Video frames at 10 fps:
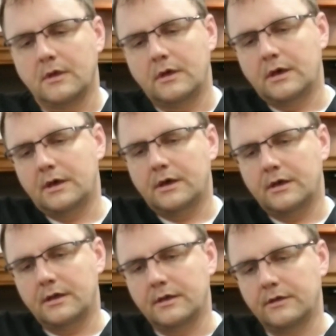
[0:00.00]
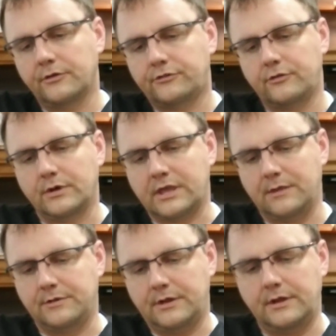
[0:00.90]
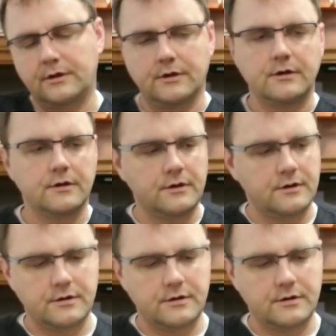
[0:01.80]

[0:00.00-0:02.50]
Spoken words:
Let's see what came in here.